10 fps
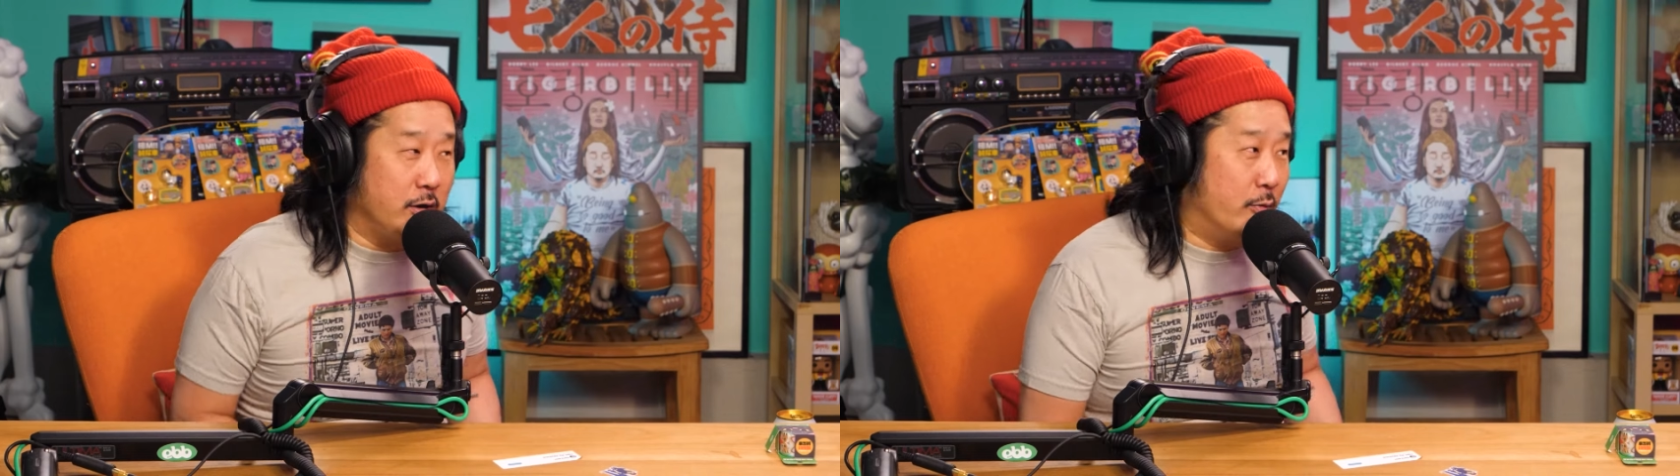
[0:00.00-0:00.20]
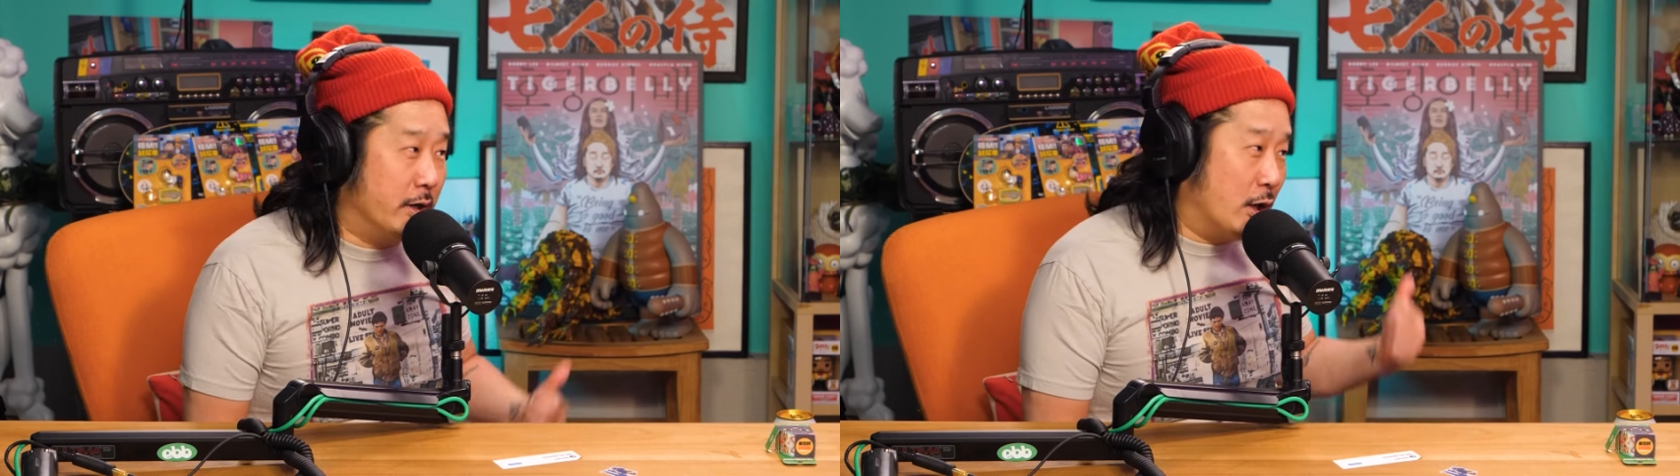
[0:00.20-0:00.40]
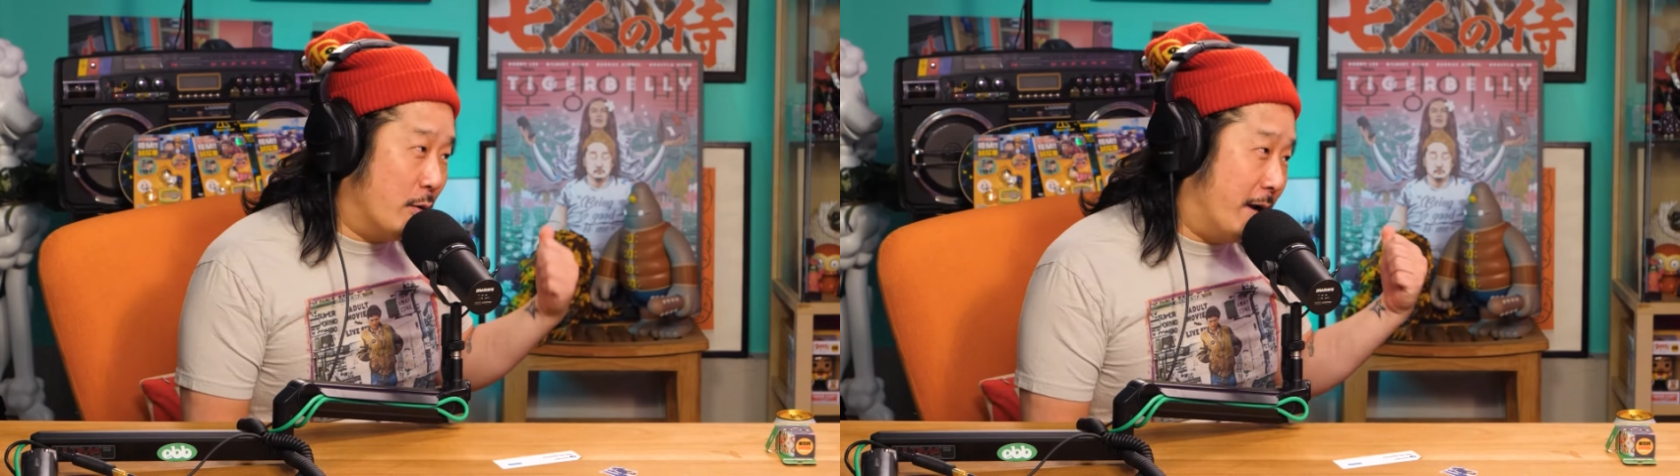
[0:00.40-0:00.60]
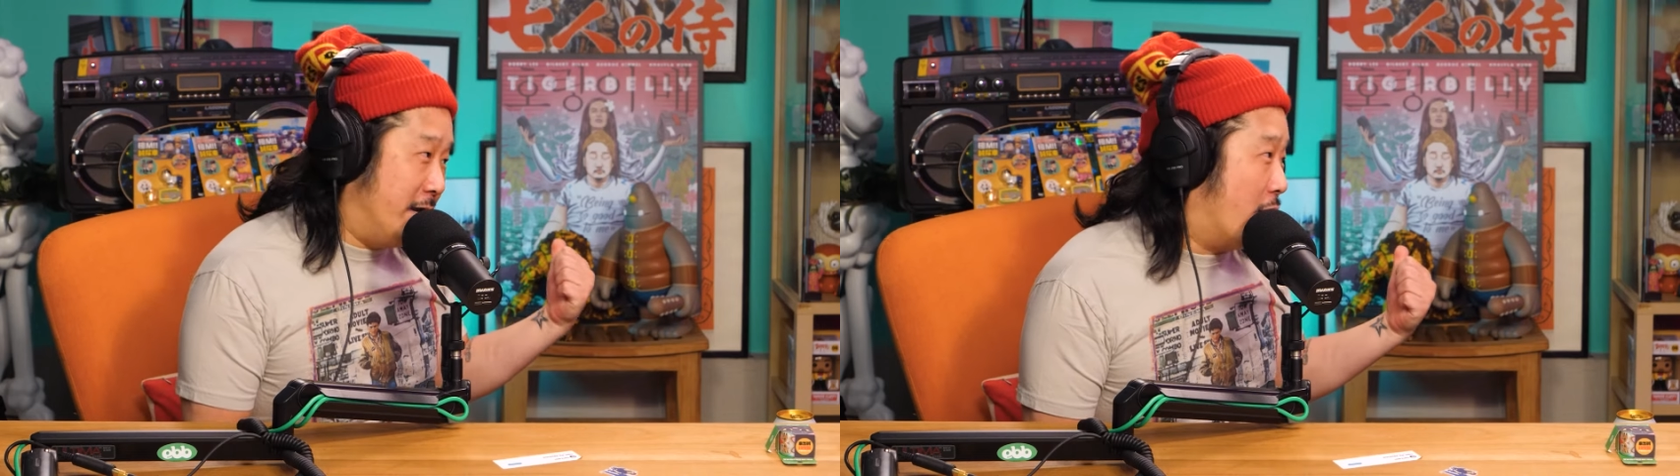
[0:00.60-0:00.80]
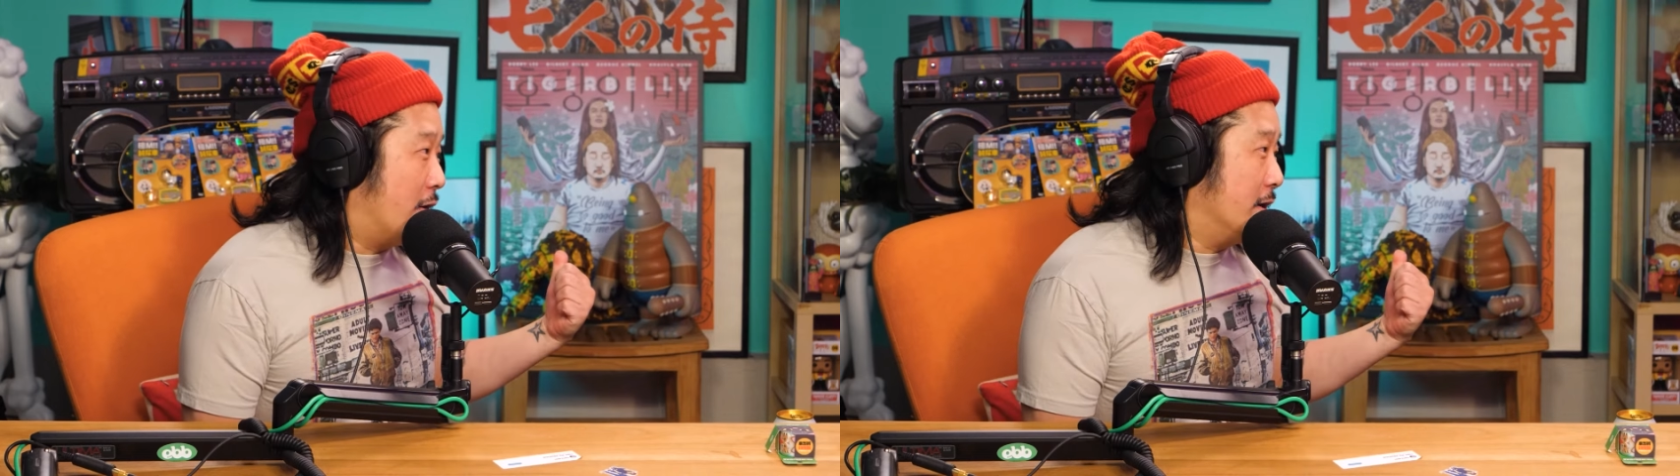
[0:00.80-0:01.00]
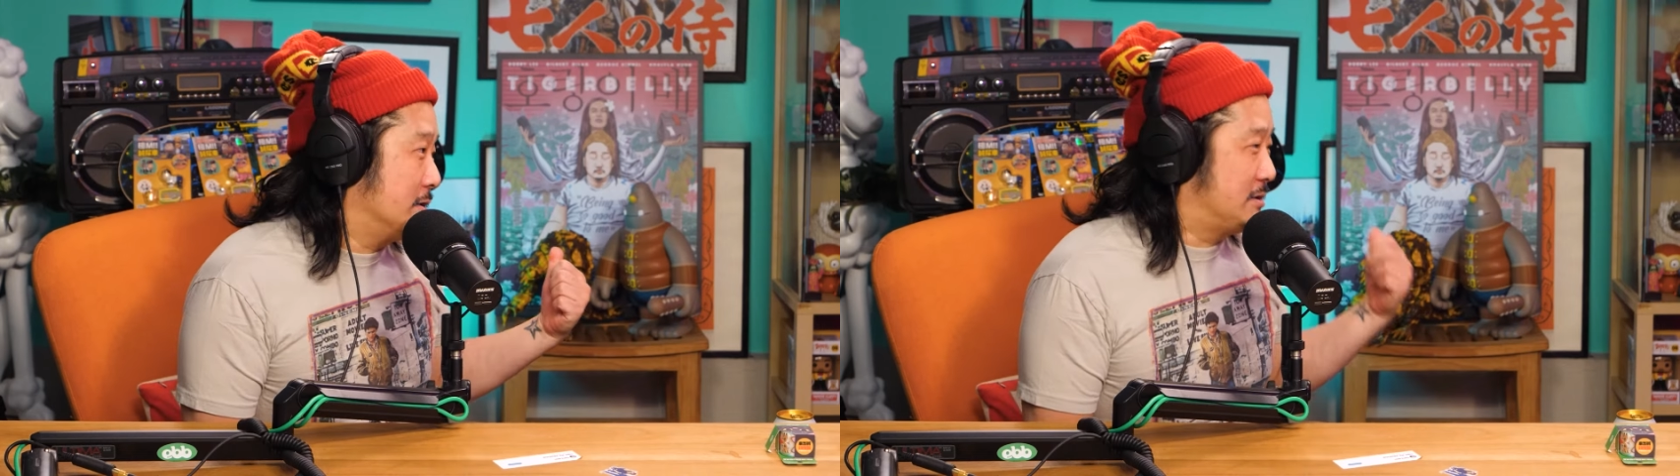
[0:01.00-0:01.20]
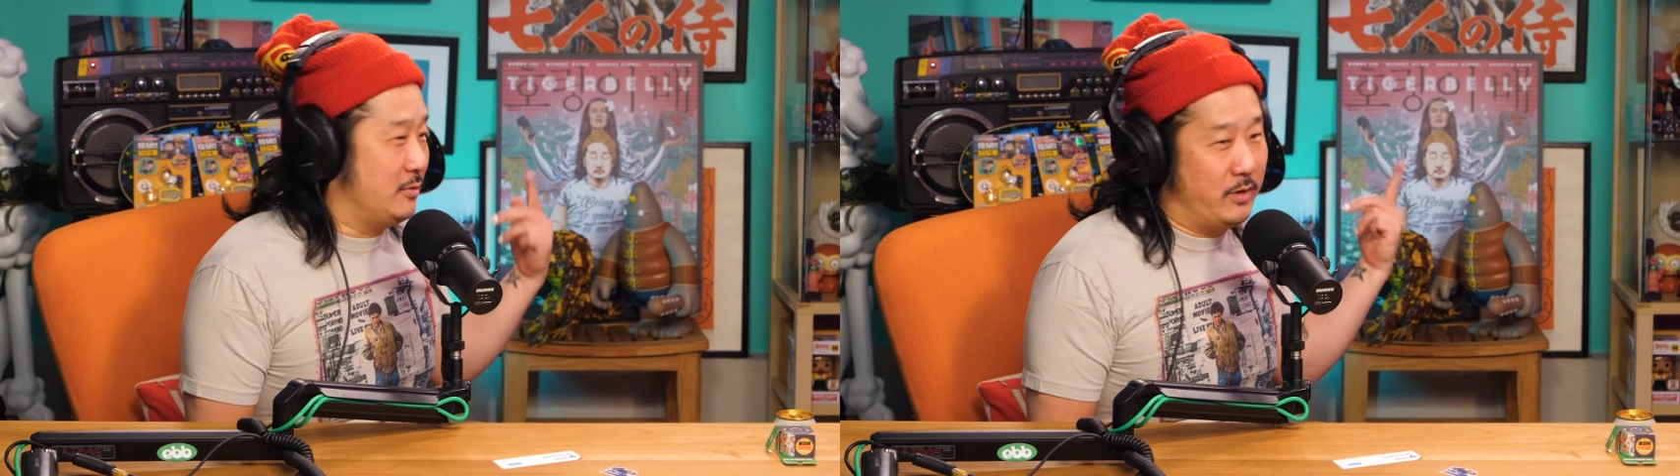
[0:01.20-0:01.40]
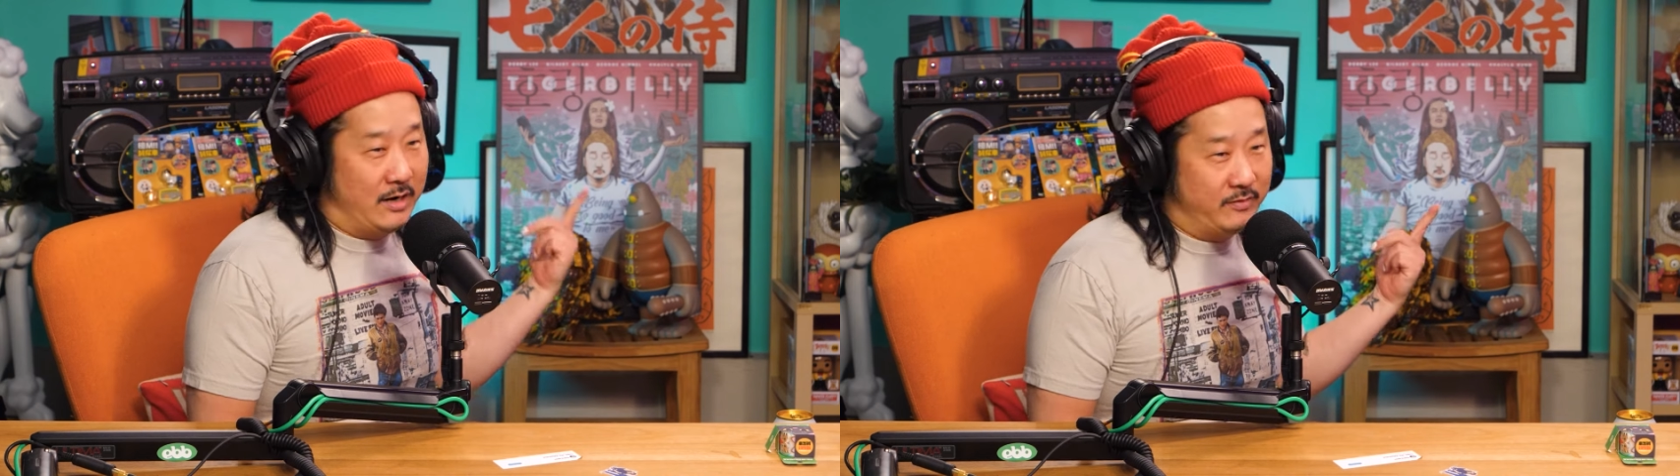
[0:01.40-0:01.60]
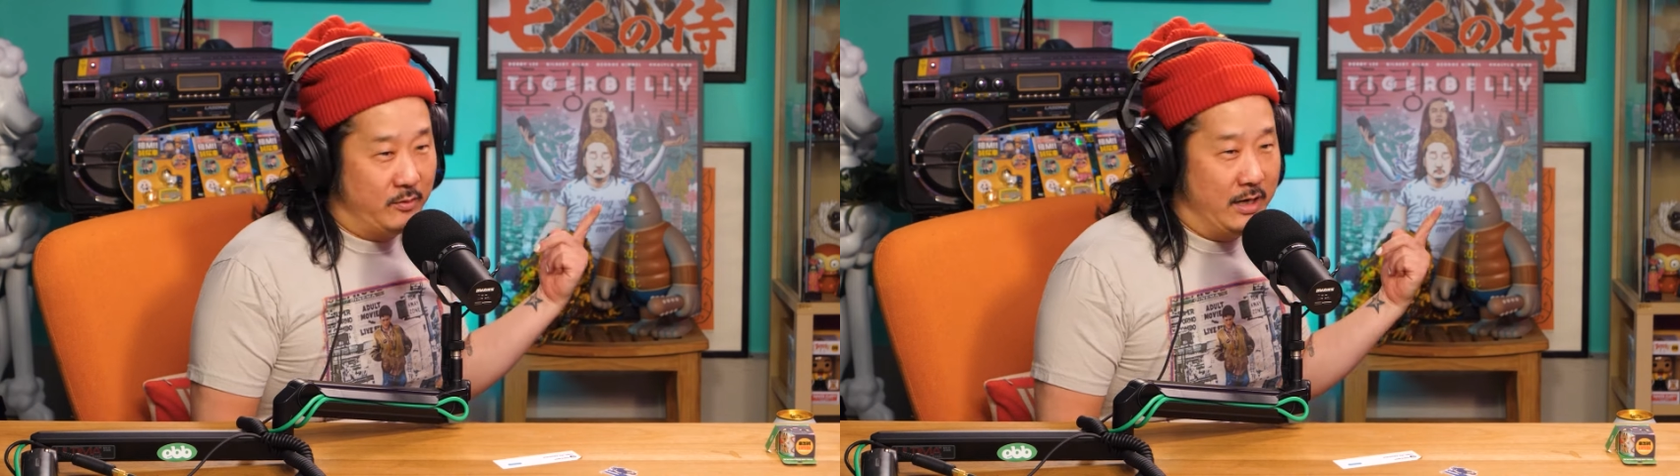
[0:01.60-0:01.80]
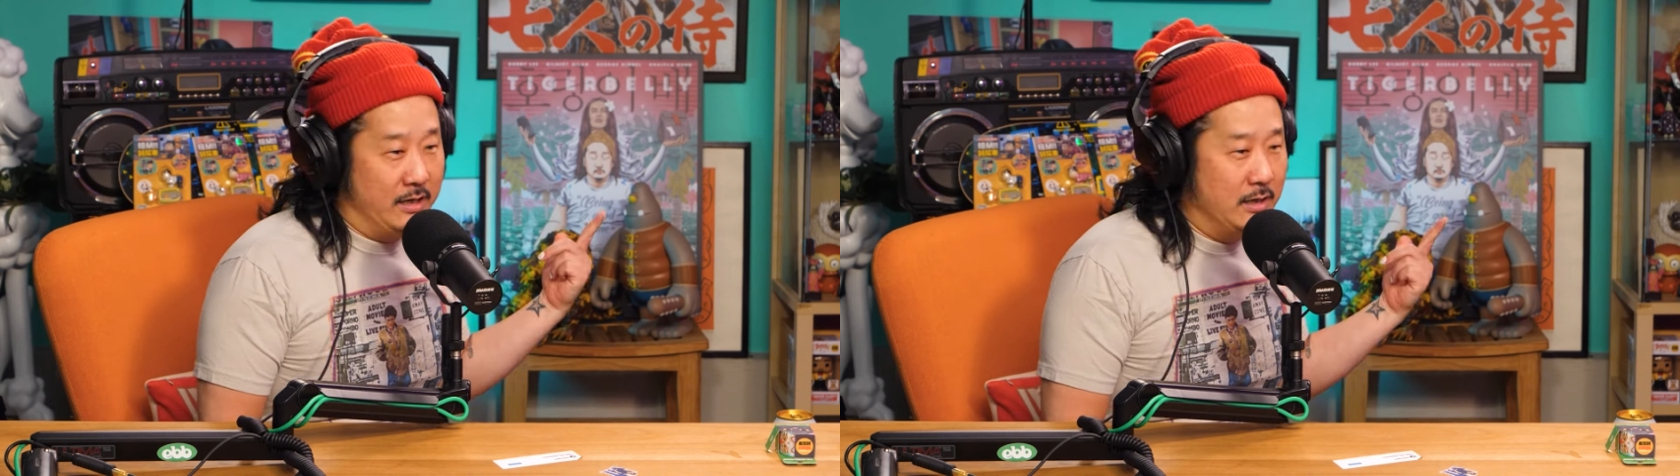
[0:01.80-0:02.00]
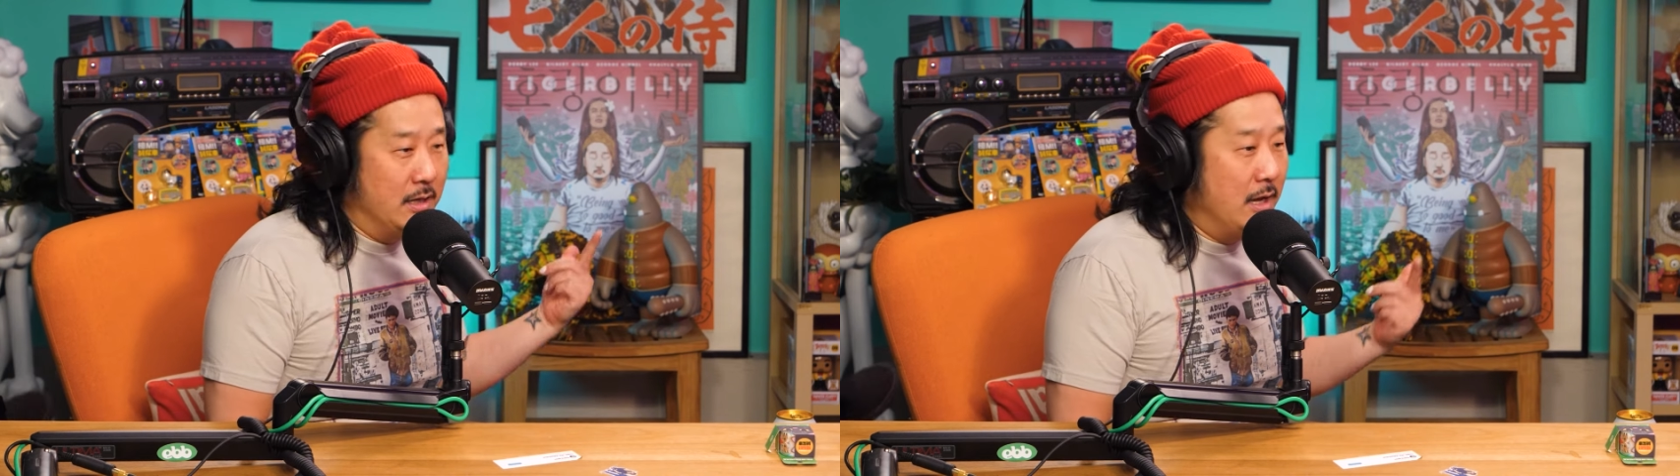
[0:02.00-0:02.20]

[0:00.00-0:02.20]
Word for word: You want to go in my Yaris to whatever, right?